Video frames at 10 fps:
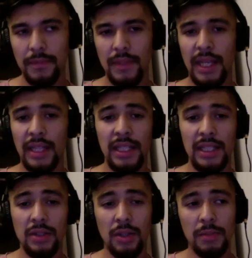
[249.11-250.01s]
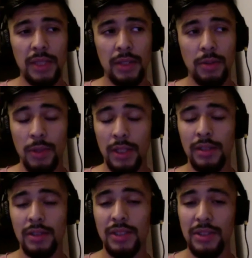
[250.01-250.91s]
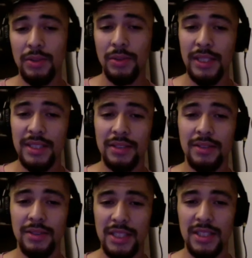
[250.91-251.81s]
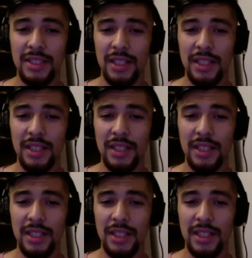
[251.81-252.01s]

And he told me, well, you need to listen to this